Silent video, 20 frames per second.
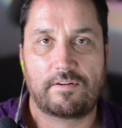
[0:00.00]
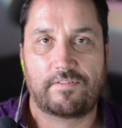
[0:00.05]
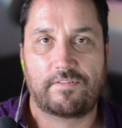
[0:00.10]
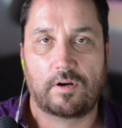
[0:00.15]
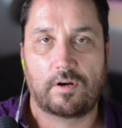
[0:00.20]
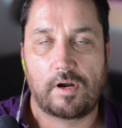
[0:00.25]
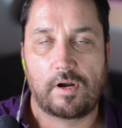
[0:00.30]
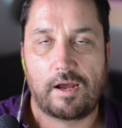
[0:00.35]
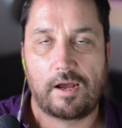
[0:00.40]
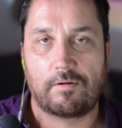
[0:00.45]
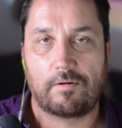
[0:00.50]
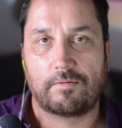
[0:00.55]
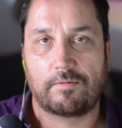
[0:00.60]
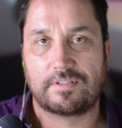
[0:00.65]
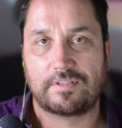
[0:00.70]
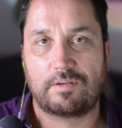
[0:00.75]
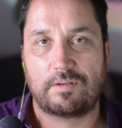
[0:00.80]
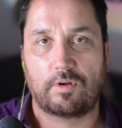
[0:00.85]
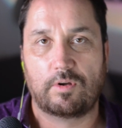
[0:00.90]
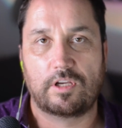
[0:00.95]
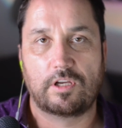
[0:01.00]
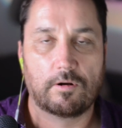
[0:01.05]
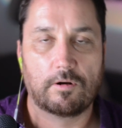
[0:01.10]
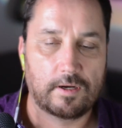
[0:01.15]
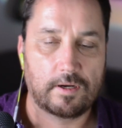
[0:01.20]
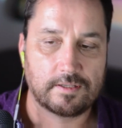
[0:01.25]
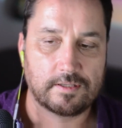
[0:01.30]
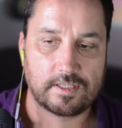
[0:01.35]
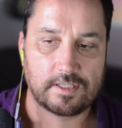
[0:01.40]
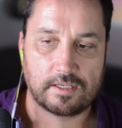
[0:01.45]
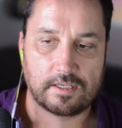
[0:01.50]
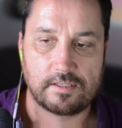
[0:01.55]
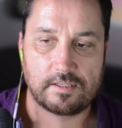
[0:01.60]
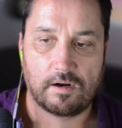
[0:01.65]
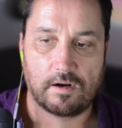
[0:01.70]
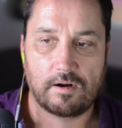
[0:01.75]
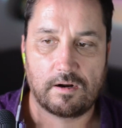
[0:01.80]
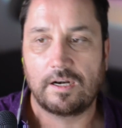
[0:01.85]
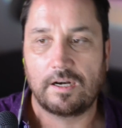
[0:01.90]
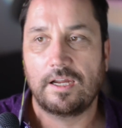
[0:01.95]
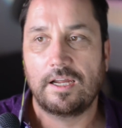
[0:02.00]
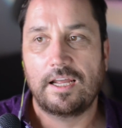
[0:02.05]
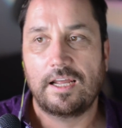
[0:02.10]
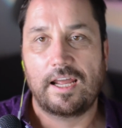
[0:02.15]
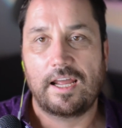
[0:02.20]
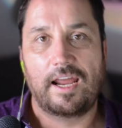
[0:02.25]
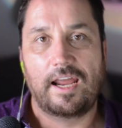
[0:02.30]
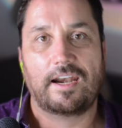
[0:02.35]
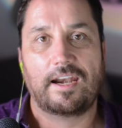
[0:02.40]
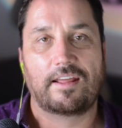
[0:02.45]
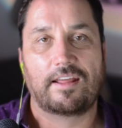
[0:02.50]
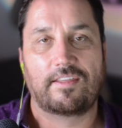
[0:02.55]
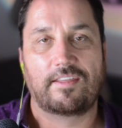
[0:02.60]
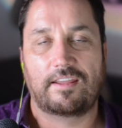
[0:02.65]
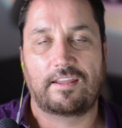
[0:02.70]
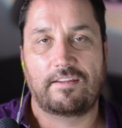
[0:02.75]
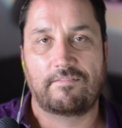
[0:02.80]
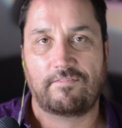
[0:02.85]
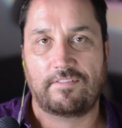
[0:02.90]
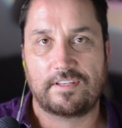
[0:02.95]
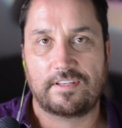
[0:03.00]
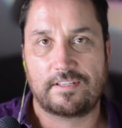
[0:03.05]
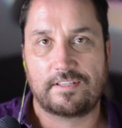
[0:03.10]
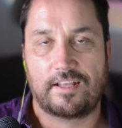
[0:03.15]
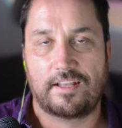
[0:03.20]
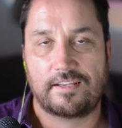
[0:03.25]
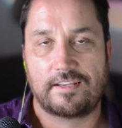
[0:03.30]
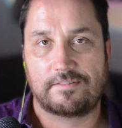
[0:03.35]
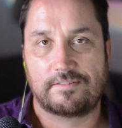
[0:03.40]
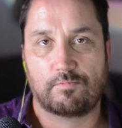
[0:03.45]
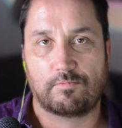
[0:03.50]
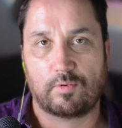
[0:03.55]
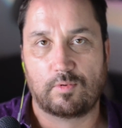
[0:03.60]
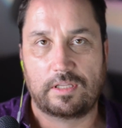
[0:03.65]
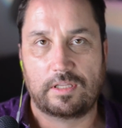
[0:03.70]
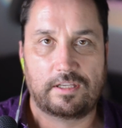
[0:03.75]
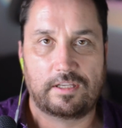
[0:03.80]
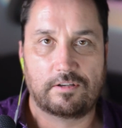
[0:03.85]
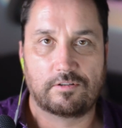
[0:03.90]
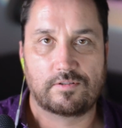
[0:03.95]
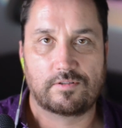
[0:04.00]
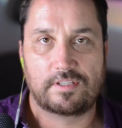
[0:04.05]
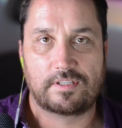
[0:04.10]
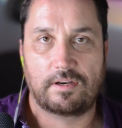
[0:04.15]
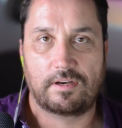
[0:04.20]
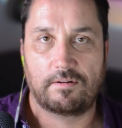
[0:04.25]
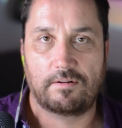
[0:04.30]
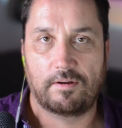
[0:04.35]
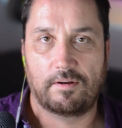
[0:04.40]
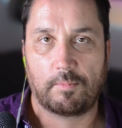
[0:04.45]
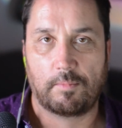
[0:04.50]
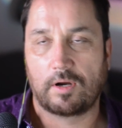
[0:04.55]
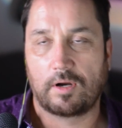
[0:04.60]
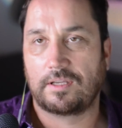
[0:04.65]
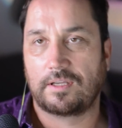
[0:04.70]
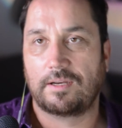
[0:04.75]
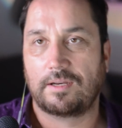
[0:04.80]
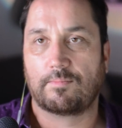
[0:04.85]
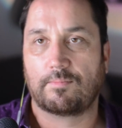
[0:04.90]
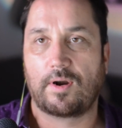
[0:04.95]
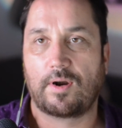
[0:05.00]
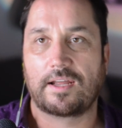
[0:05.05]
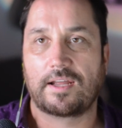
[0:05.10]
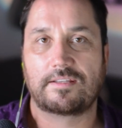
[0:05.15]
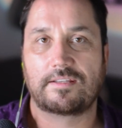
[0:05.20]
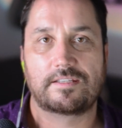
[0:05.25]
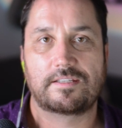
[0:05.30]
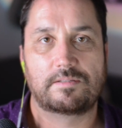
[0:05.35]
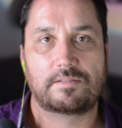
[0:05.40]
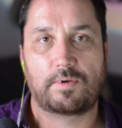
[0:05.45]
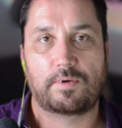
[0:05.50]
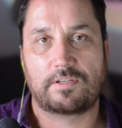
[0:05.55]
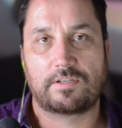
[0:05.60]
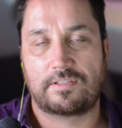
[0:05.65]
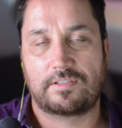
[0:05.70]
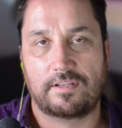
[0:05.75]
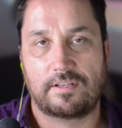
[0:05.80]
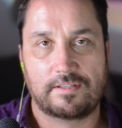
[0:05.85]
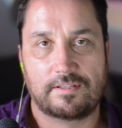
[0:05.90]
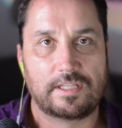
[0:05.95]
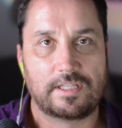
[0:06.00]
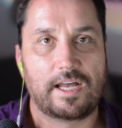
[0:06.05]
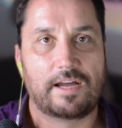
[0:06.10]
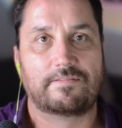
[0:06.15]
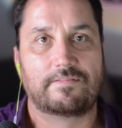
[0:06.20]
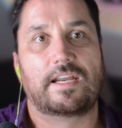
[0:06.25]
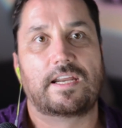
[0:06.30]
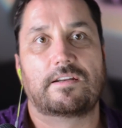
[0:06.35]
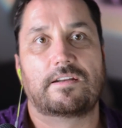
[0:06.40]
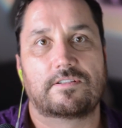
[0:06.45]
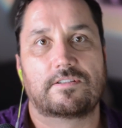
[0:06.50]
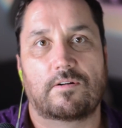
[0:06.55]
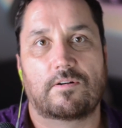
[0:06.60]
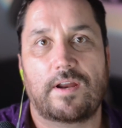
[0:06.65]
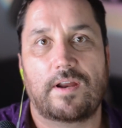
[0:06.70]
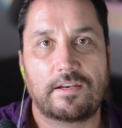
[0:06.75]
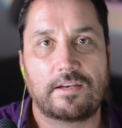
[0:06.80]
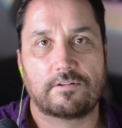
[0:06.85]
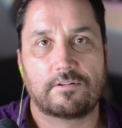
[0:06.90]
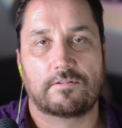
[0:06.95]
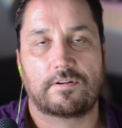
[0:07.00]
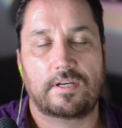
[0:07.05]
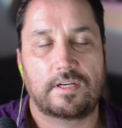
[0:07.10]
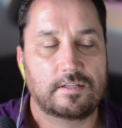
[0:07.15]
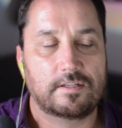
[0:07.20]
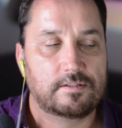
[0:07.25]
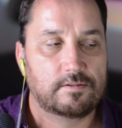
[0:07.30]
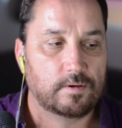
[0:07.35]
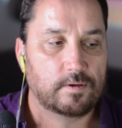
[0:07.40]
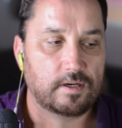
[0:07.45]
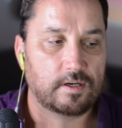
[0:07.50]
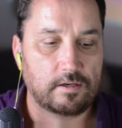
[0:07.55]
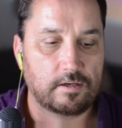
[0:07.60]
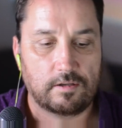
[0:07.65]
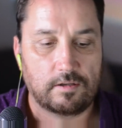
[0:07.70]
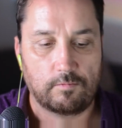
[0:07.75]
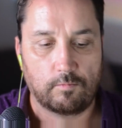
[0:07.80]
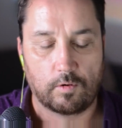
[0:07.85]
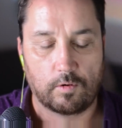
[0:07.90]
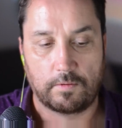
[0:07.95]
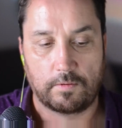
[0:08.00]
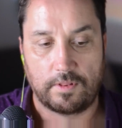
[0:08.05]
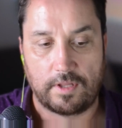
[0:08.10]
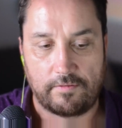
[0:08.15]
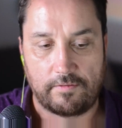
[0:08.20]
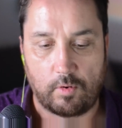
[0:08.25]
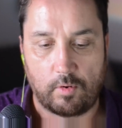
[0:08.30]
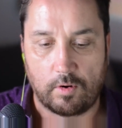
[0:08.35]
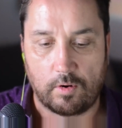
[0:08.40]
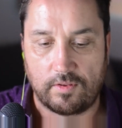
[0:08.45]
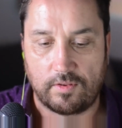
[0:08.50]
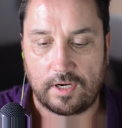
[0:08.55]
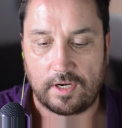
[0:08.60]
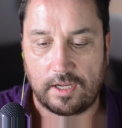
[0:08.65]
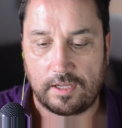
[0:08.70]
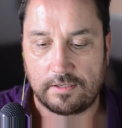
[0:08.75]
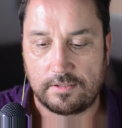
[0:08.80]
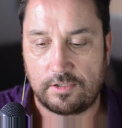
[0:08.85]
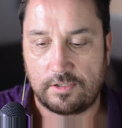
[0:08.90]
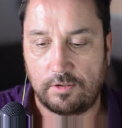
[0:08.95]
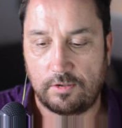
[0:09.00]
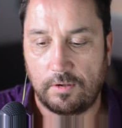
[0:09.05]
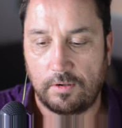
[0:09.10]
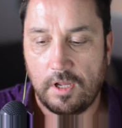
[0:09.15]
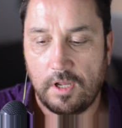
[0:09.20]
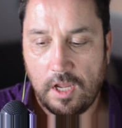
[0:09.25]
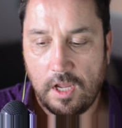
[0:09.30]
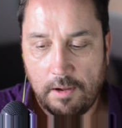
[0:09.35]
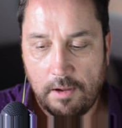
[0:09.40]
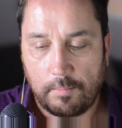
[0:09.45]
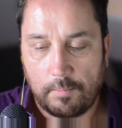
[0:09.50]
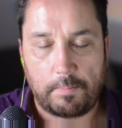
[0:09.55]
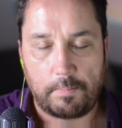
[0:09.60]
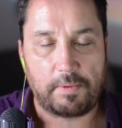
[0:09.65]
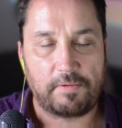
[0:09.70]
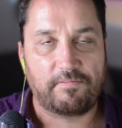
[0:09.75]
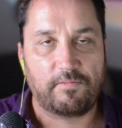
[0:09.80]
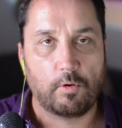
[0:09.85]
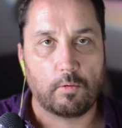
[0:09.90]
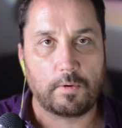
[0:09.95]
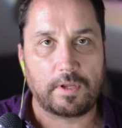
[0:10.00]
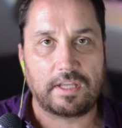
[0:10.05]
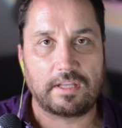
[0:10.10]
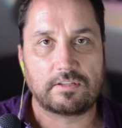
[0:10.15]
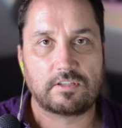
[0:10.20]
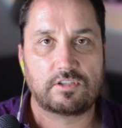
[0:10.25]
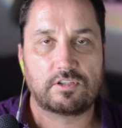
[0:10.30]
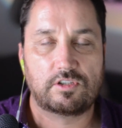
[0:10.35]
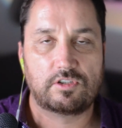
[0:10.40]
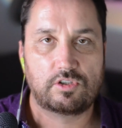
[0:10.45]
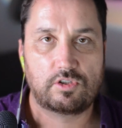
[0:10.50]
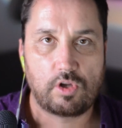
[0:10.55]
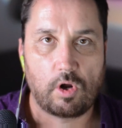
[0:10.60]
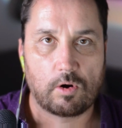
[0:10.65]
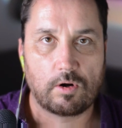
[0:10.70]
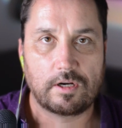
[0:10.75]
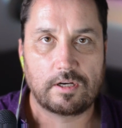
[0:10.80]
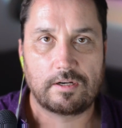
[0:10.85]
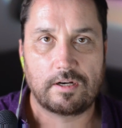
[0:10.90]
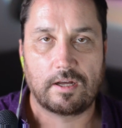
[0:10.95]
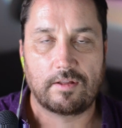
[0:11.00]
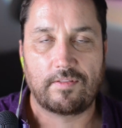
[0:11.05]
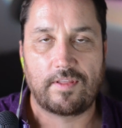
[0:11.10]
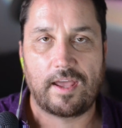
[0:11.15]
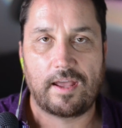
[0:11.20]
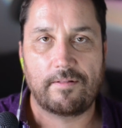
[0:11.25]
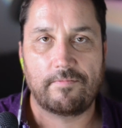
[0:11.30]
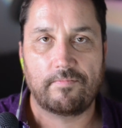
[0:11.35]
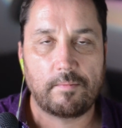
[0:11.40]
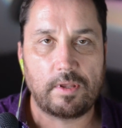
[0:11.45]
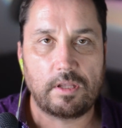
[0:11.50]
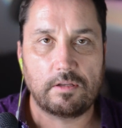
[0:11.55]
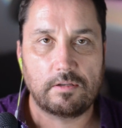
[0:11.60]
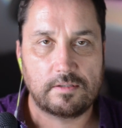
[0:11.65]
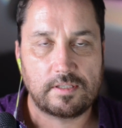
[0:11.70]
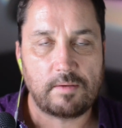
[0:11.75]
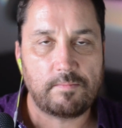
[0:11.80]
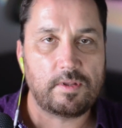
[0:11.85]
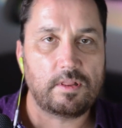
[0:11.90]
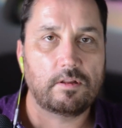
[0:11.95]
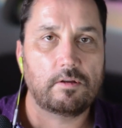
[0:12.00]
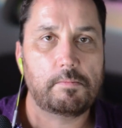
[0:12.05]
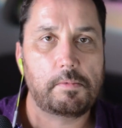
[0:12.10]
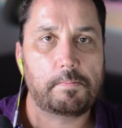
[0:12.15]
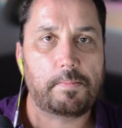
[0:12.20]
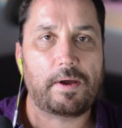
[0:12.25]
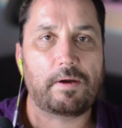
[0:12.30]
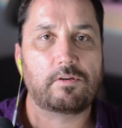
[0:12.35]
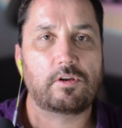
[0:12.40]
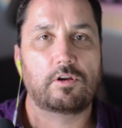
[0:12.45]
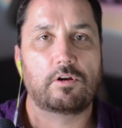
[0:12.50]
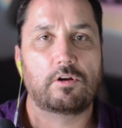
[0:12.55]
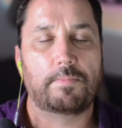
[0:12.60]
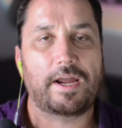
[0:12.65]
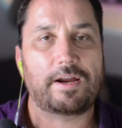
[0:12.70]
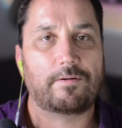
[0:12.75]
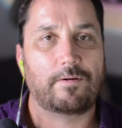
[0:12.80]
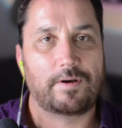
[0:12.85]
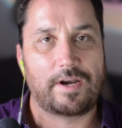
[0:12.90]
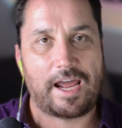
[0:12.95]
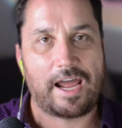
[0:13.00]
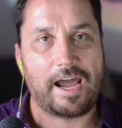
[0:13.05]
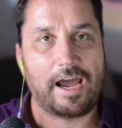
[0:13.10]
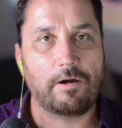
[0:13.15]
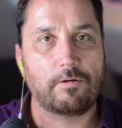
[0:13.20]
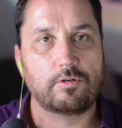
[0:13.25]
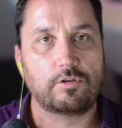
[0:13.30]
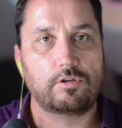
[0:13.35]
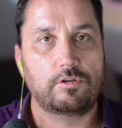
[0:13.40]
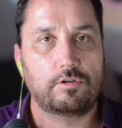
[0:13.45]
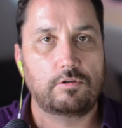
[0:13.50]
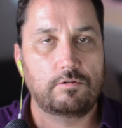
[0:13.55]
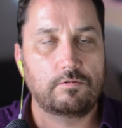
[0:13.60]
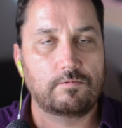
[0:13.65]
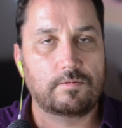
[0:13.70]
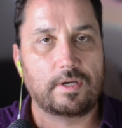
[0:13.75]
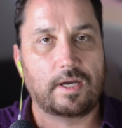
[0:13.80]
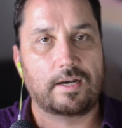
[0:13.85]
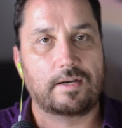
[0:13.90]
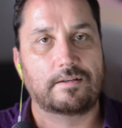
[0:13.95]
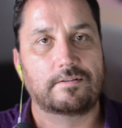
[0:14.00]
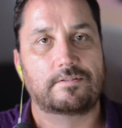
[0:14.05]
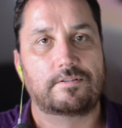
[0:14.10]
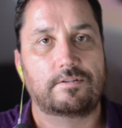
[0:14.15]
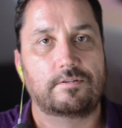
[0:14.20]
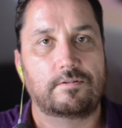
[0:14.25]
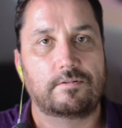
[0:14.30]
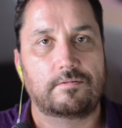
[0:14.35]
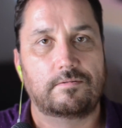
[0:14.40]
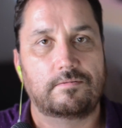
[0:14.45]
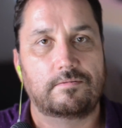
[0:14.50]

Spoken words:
it out. I want to see what your insights are. And I think Invisalign's really interesting marketing practice, especially as a lot of dentists are entering into it, and you work with a lot of orthodontists too. But before we get started on that, tell me a little bit about your background, how you got into